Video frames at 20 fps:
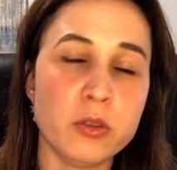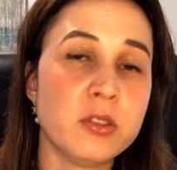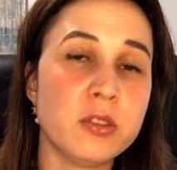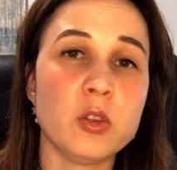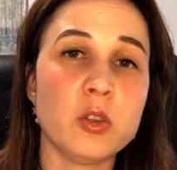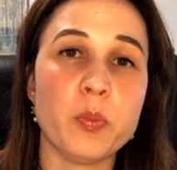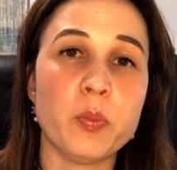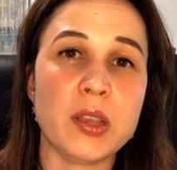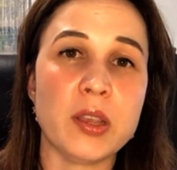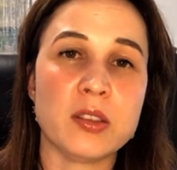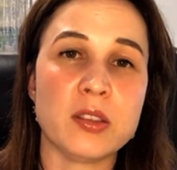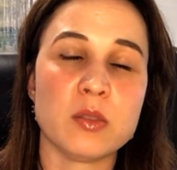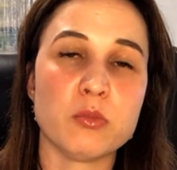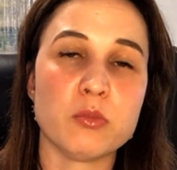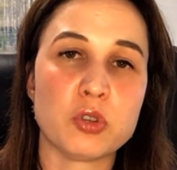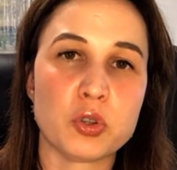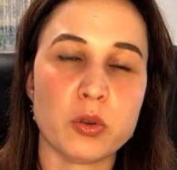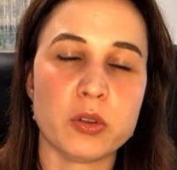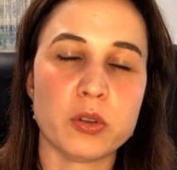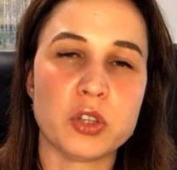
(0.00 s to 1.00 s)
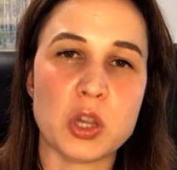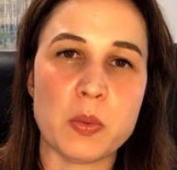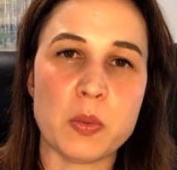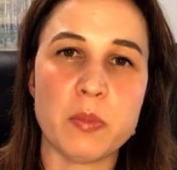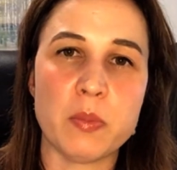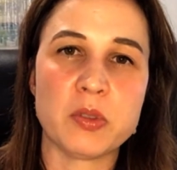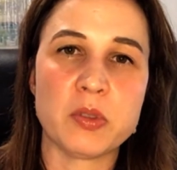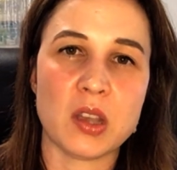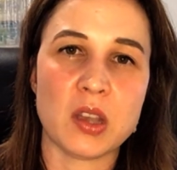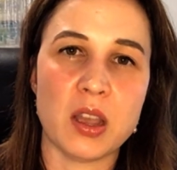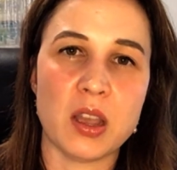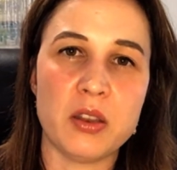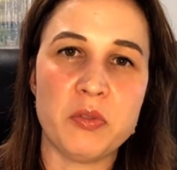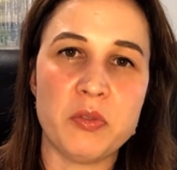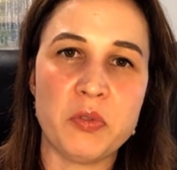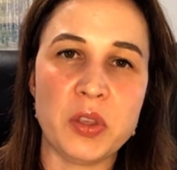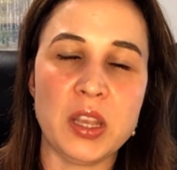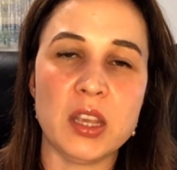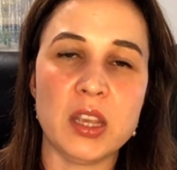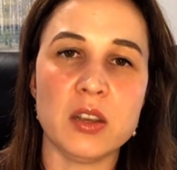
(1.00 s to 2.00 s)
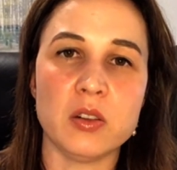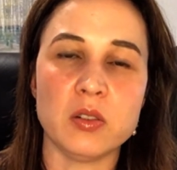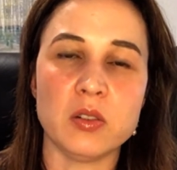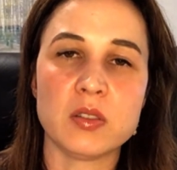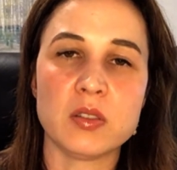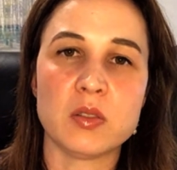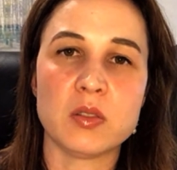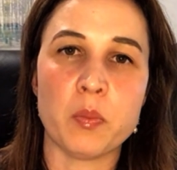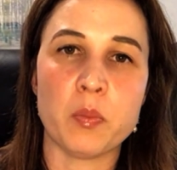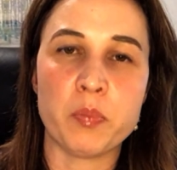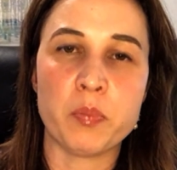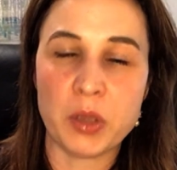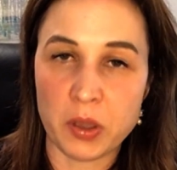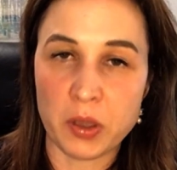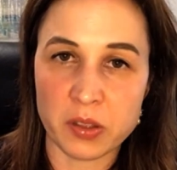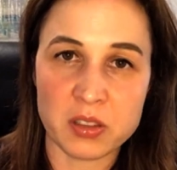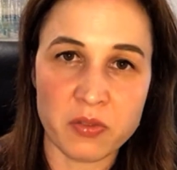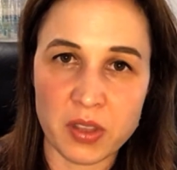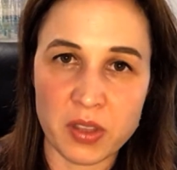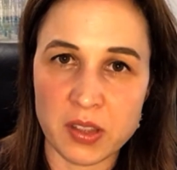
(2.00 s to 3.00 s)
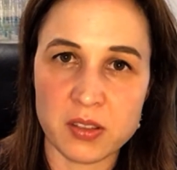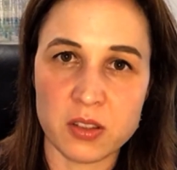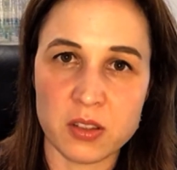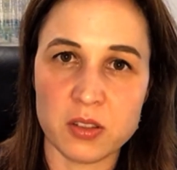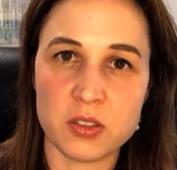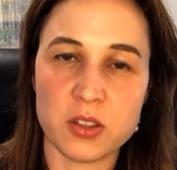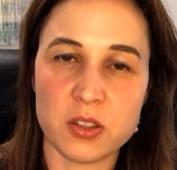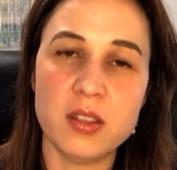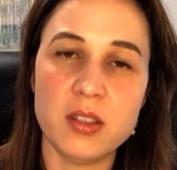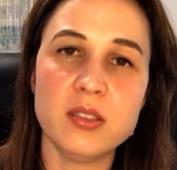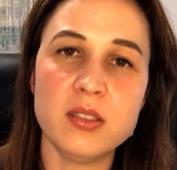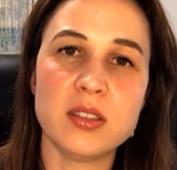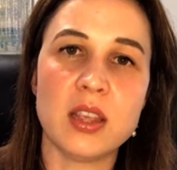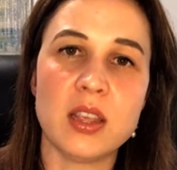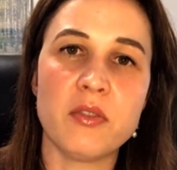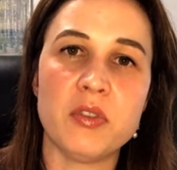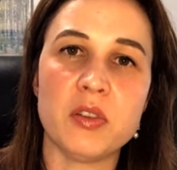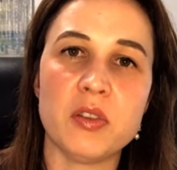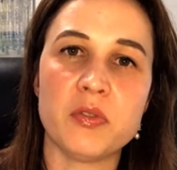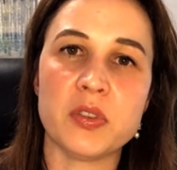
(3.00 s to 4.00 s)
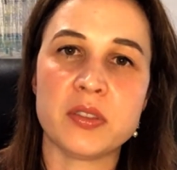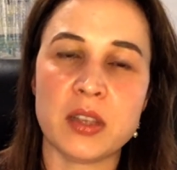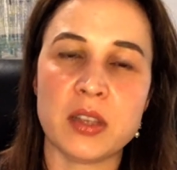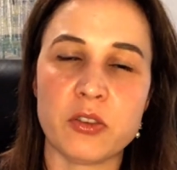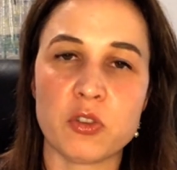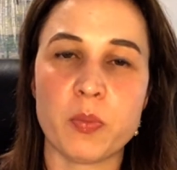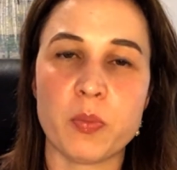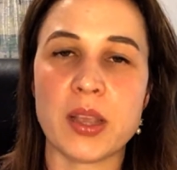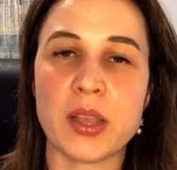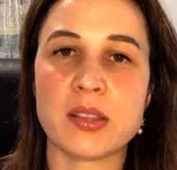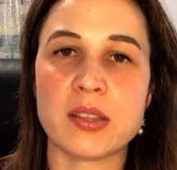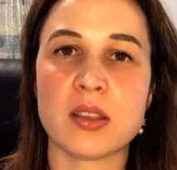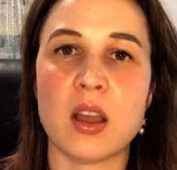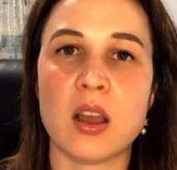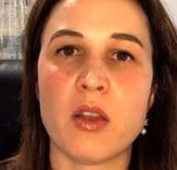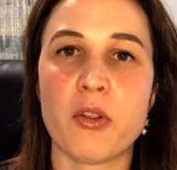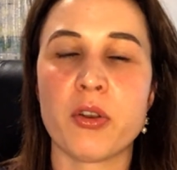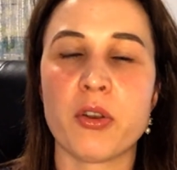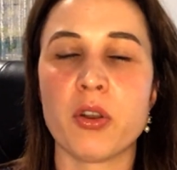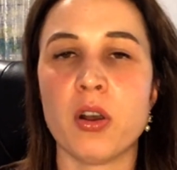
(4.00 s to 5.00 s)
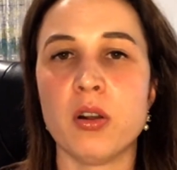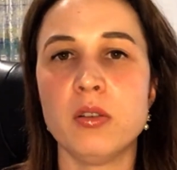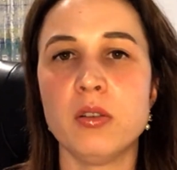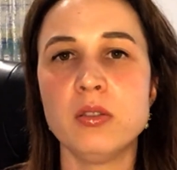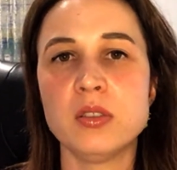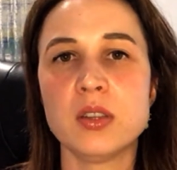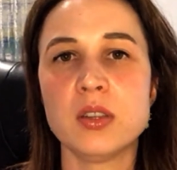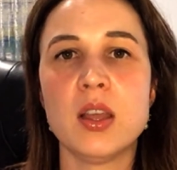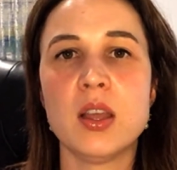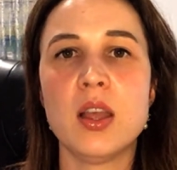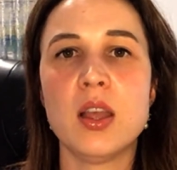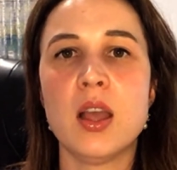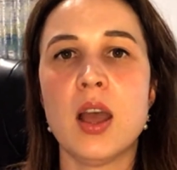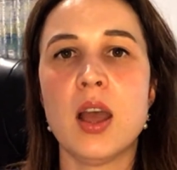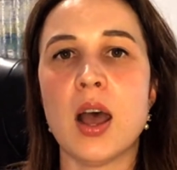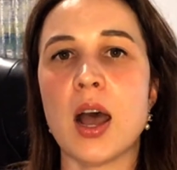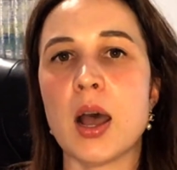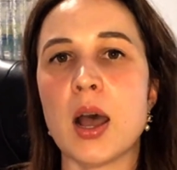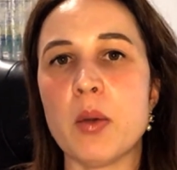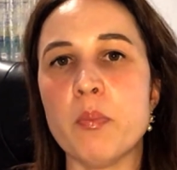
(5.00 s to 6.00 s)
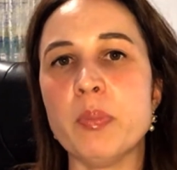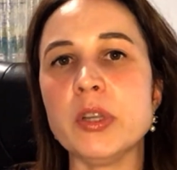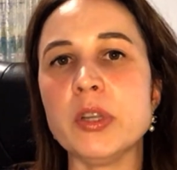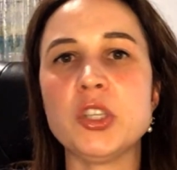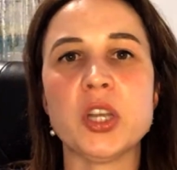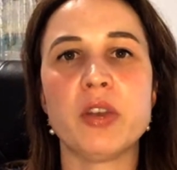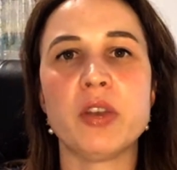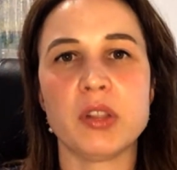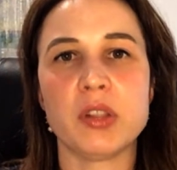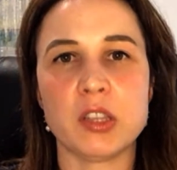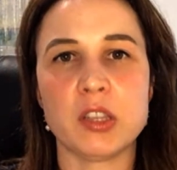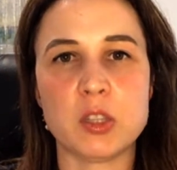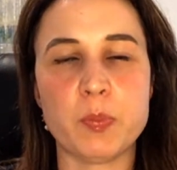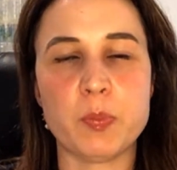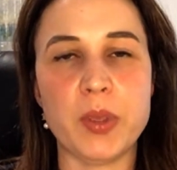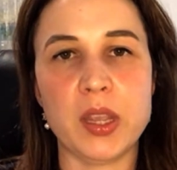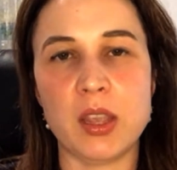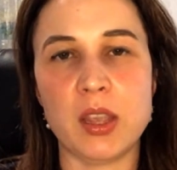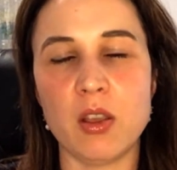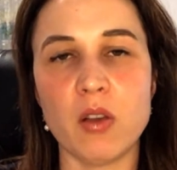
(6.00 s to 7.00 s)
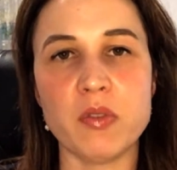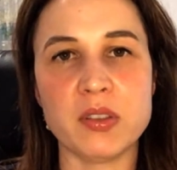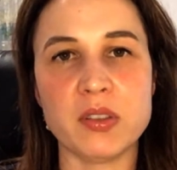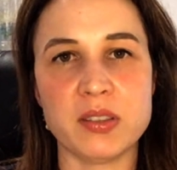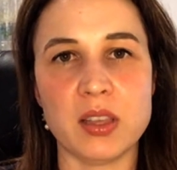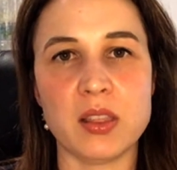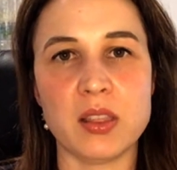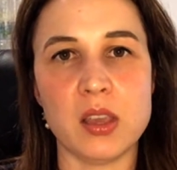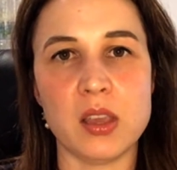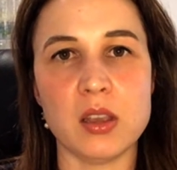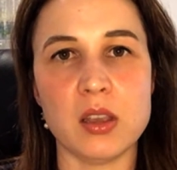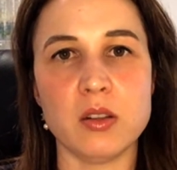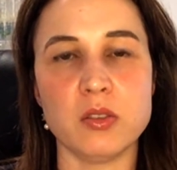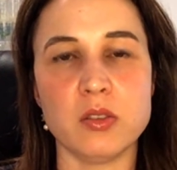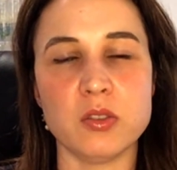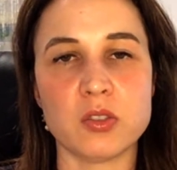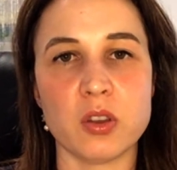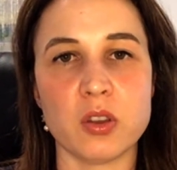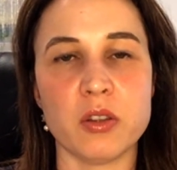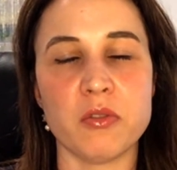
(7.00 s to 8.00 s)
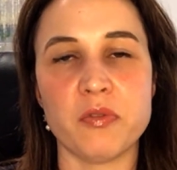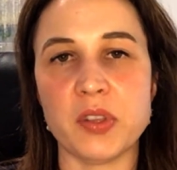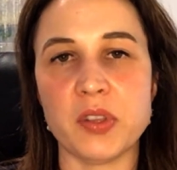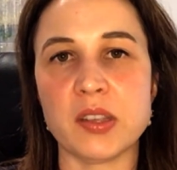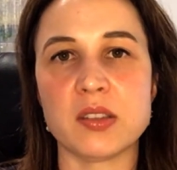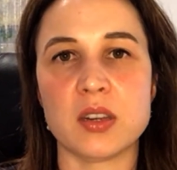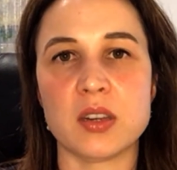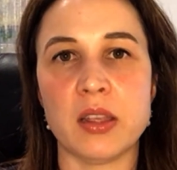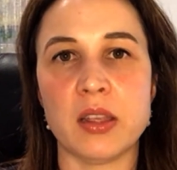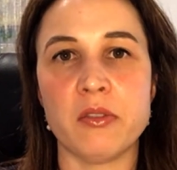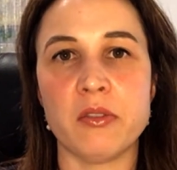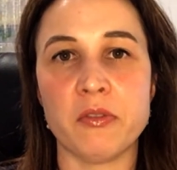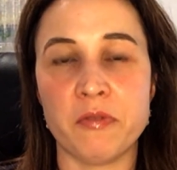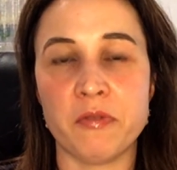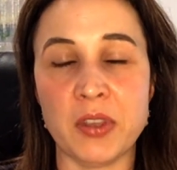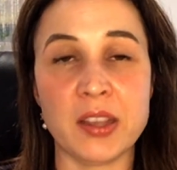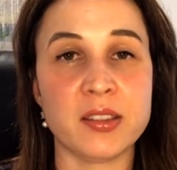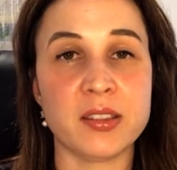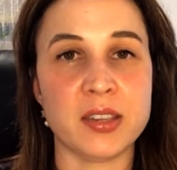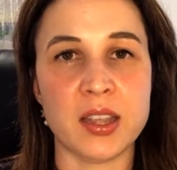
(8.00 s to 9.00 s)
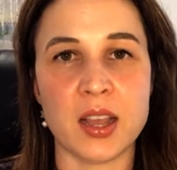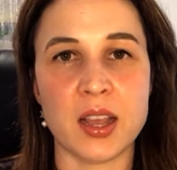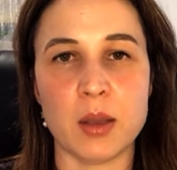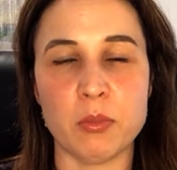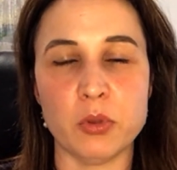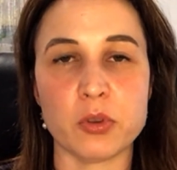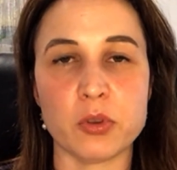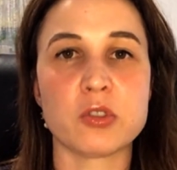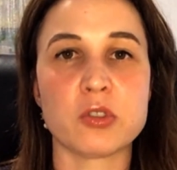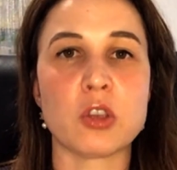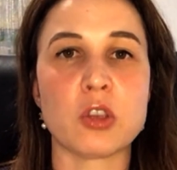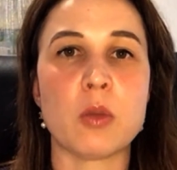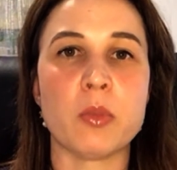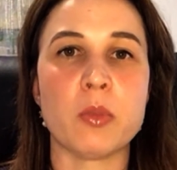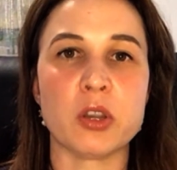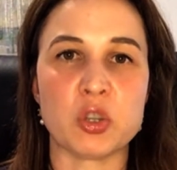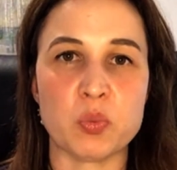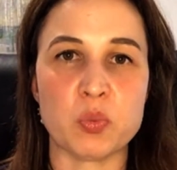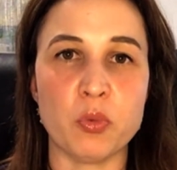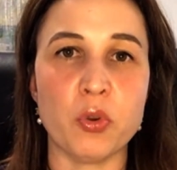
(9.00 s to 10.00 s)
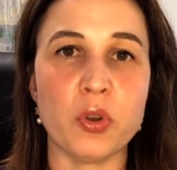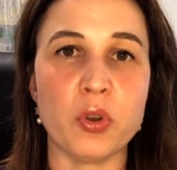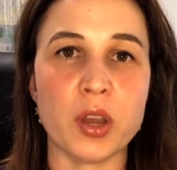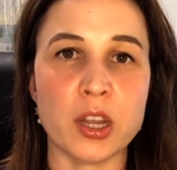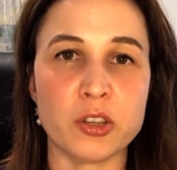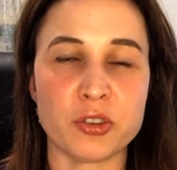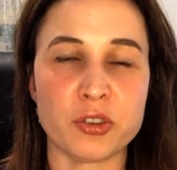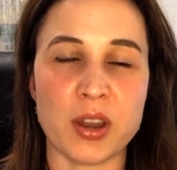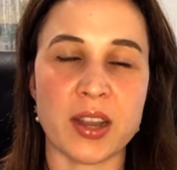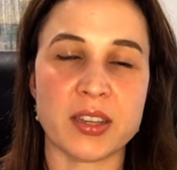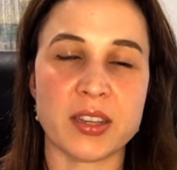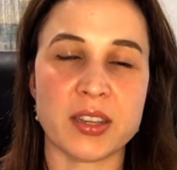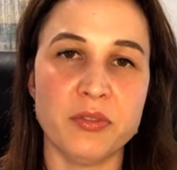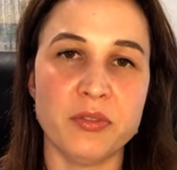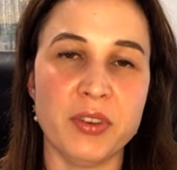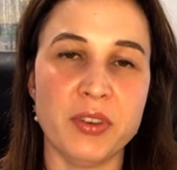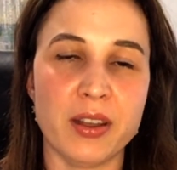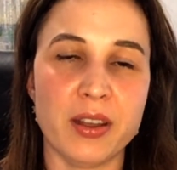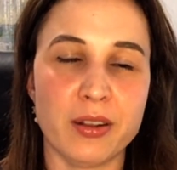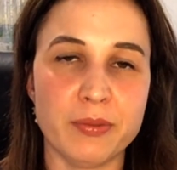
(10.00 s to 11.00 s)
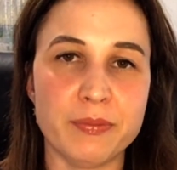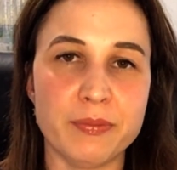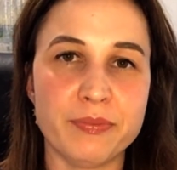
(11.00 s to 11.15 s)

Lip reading: still be some short-term upside for yields because of these concerns, even if central banks are on hold. But generally speaking, obviously the yields on fixed income look so much more attractive now.